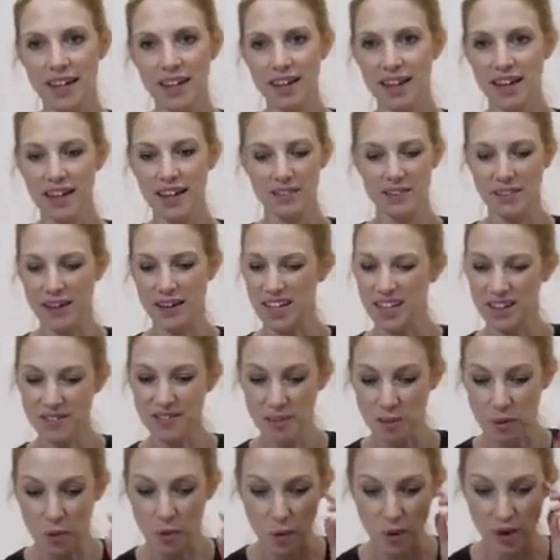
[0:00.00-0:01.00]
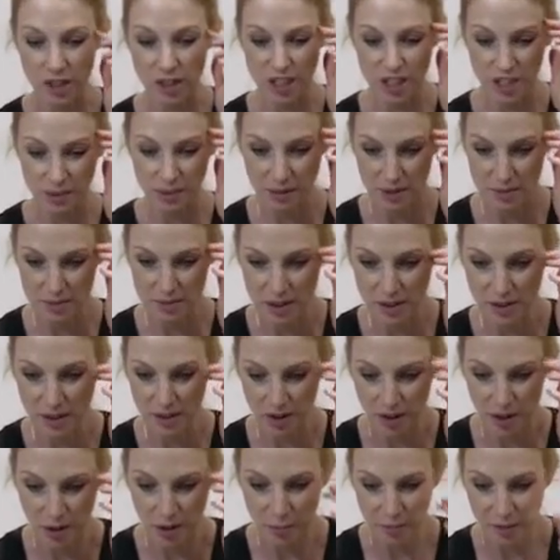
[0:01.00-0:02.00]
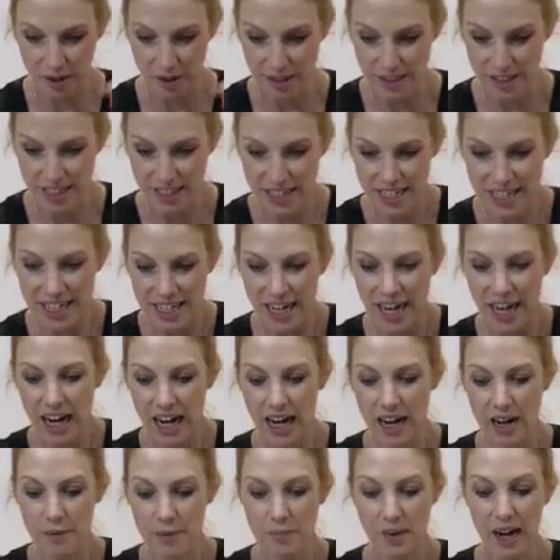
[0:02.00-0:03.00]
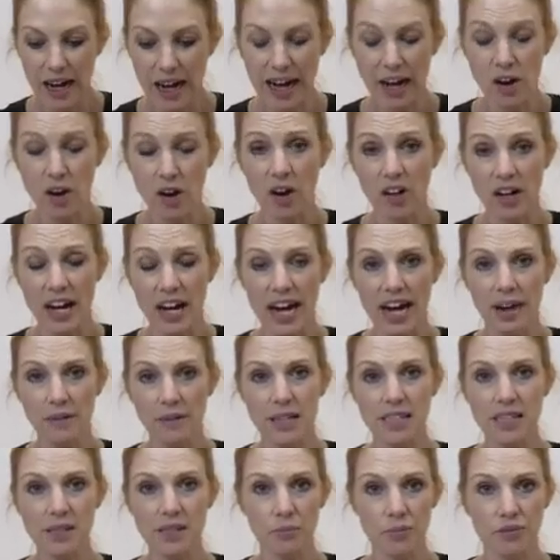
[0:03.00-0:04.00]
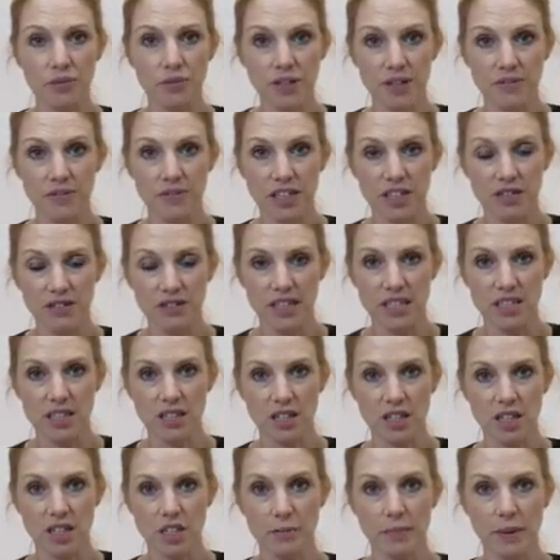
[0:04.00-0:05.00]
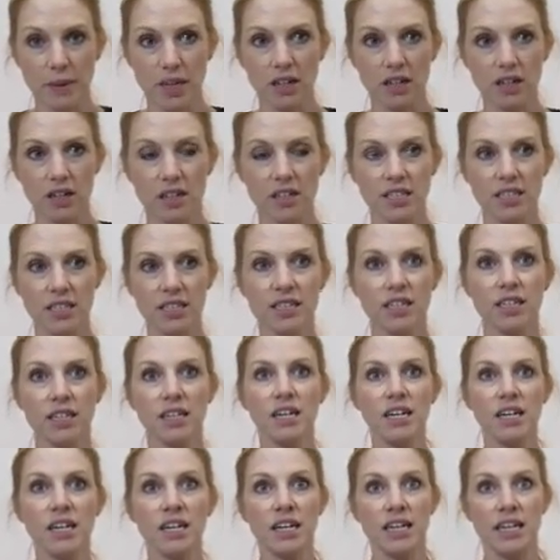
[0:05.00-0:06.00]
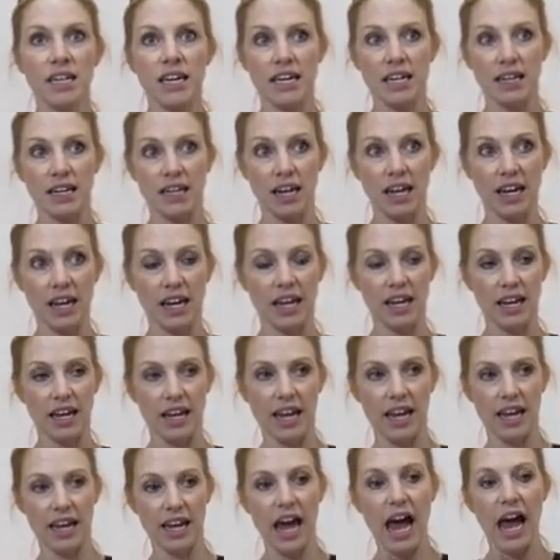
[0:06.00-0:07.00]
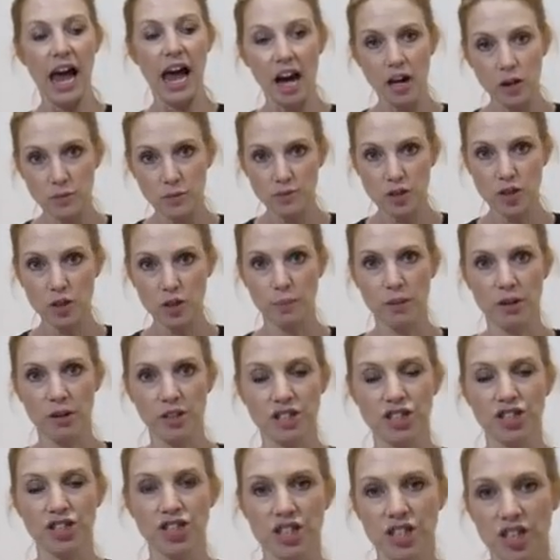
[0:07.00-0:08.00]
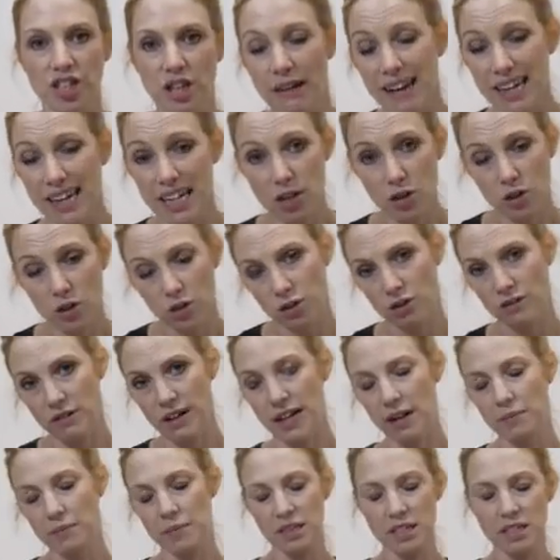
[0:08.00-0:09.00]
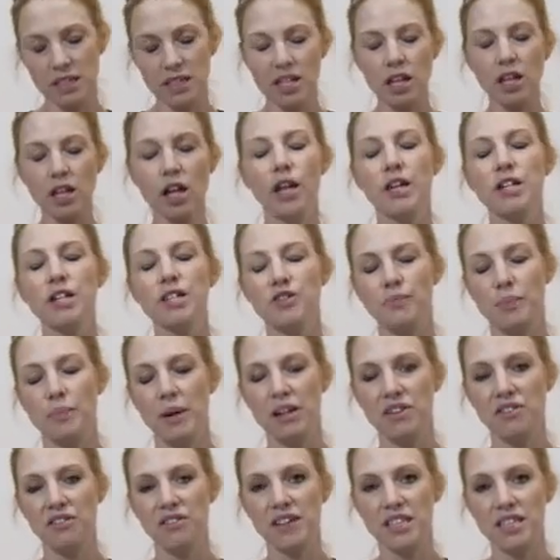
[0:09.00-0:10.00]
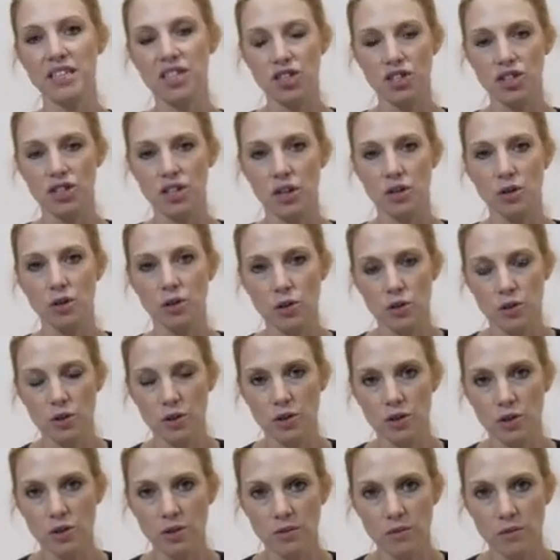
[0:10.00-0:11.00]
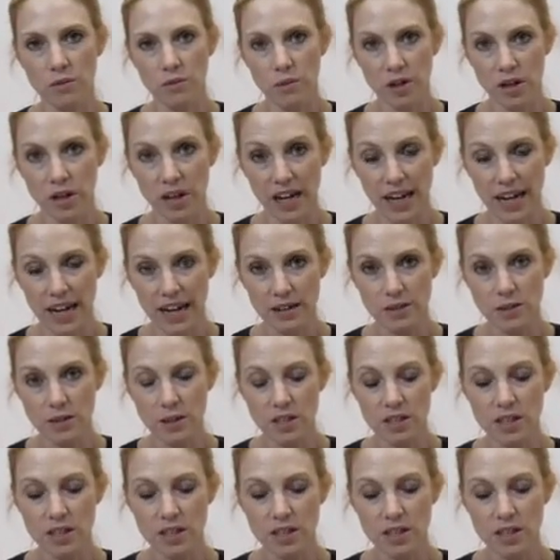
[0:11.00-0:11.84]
if any of them are watching, maybe you can hop on how it's improved their dressage, because it helps your posture. So any core, I mean, there's loads of benefits to doing core workouts,